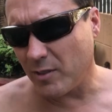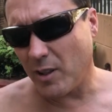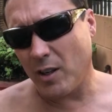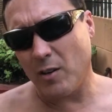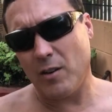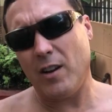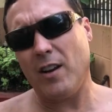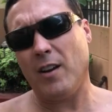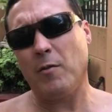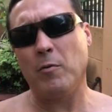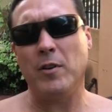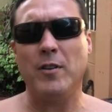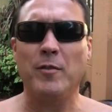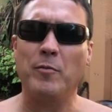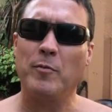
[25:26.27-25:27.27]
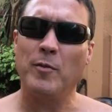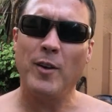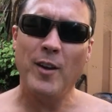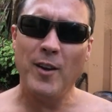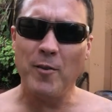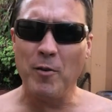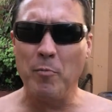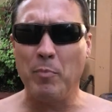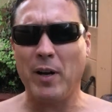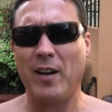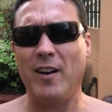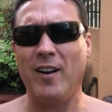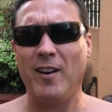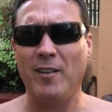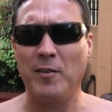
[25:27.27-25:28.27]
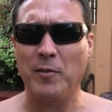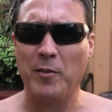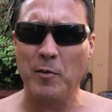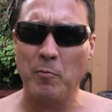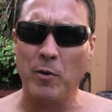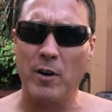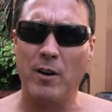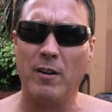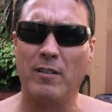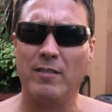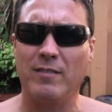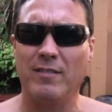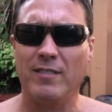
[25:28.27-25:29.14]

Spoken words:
Hell yeah, we'd pick an island somewhere